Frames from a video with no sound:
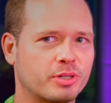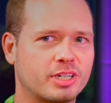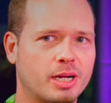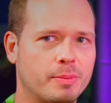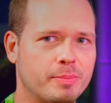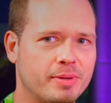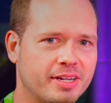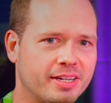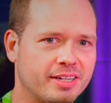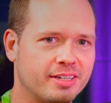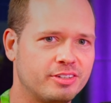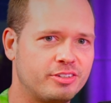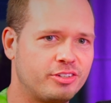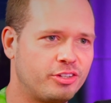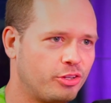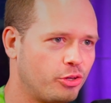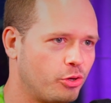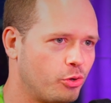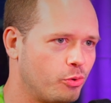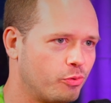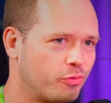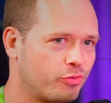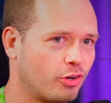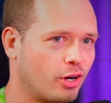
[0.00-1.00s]
coming to
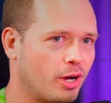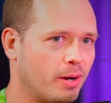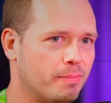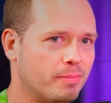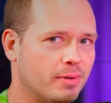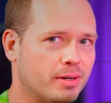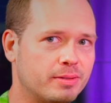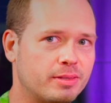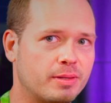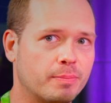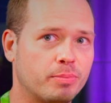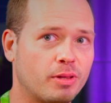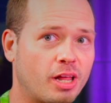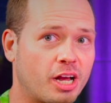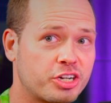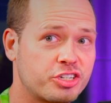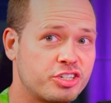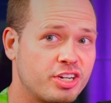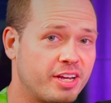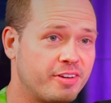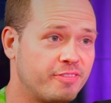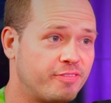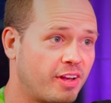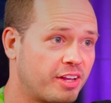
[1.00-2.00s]
you from the
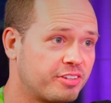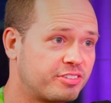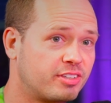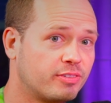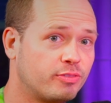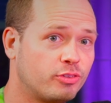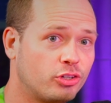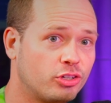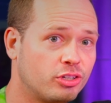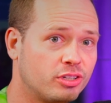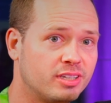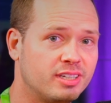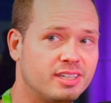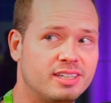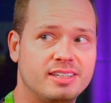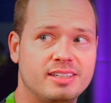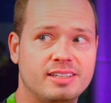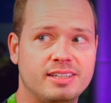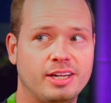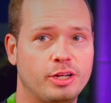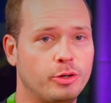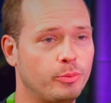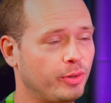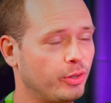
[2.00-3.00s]
Blockchain Festival
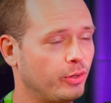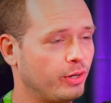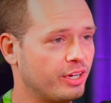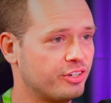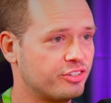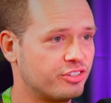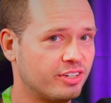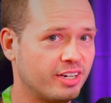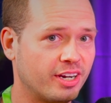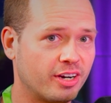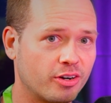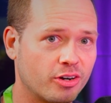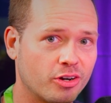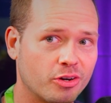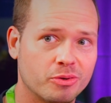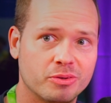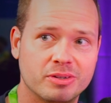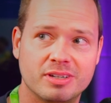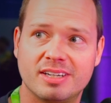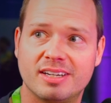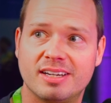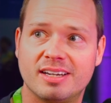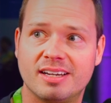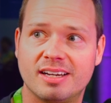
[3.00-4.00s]
in Rio de
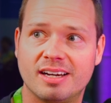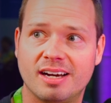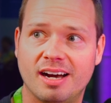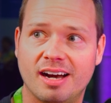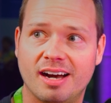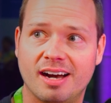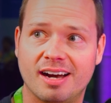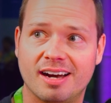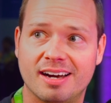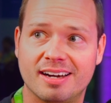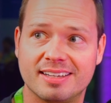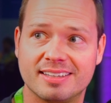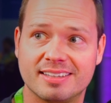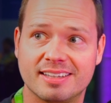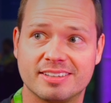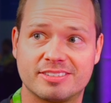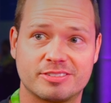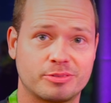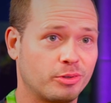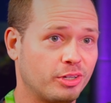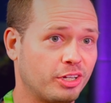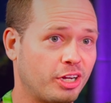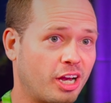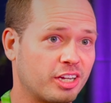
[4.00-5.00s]
Janeiro.
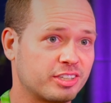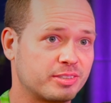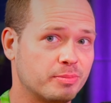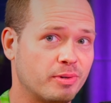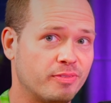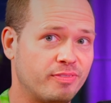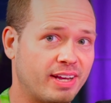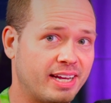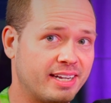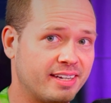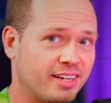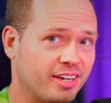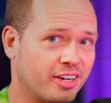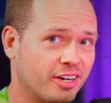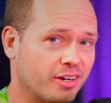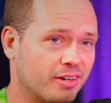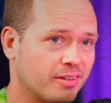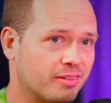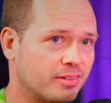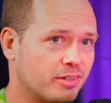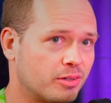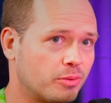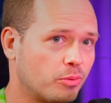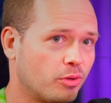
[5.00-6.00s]
It's a really awesome event
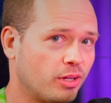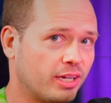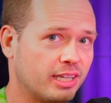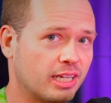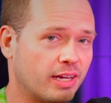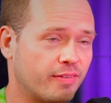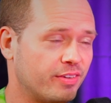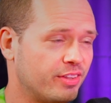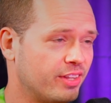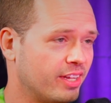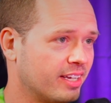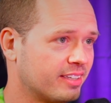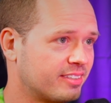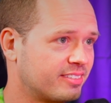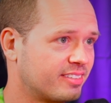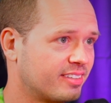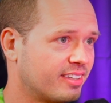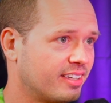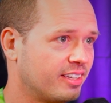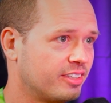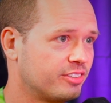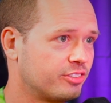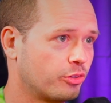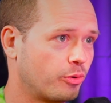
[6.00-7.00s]
here. Really loving this.
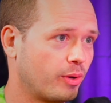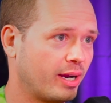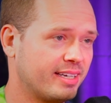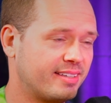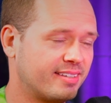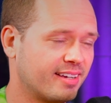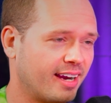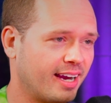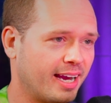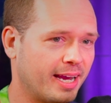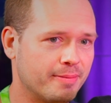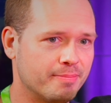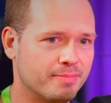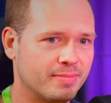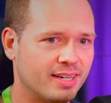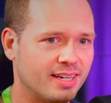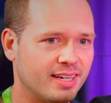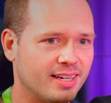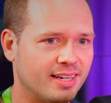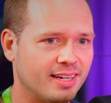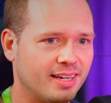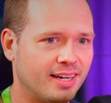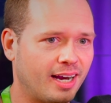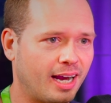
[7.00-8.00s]
It's a great time.
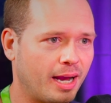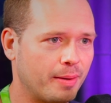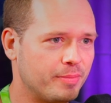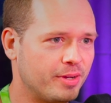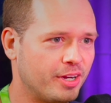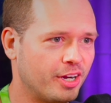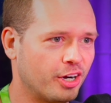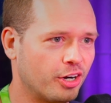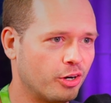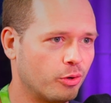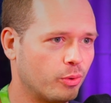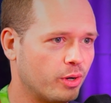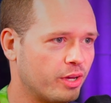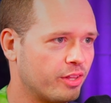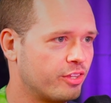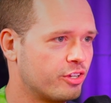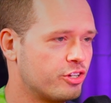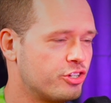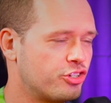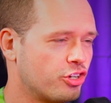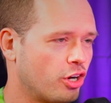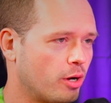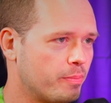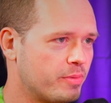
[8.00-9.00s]
I'm here with
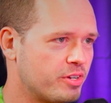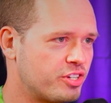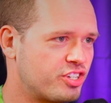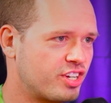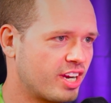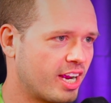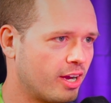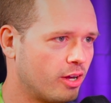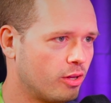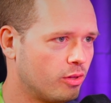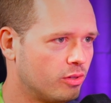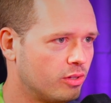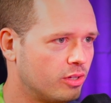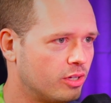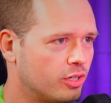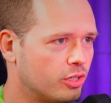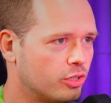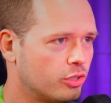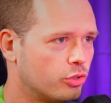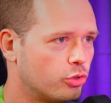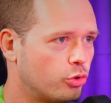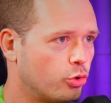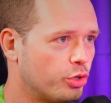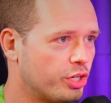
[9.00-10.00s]
Jean-Michel
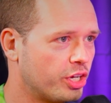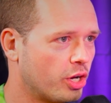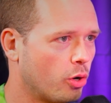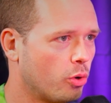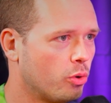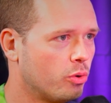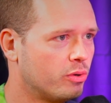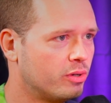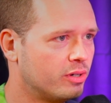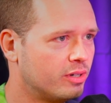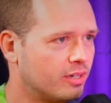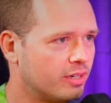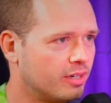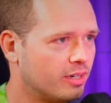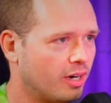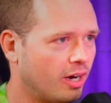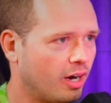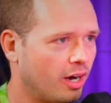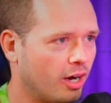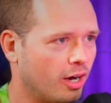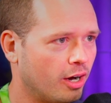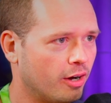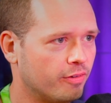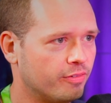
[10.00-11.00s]
Guillot
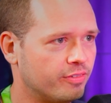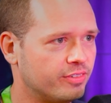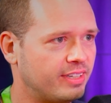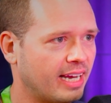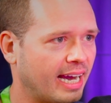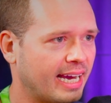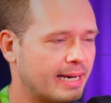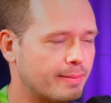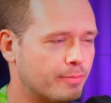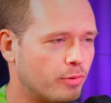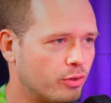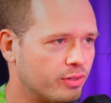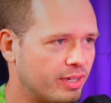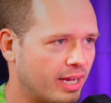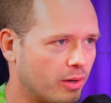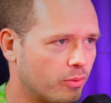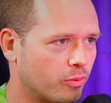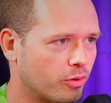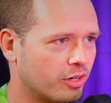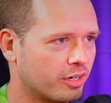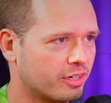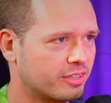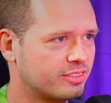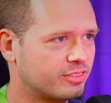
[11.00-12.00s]
of Dinamo
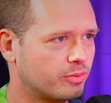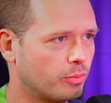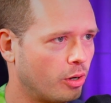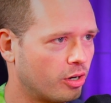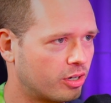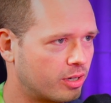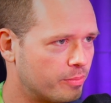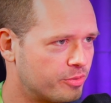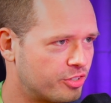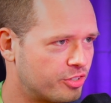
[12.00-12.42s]
Networks. Welcome,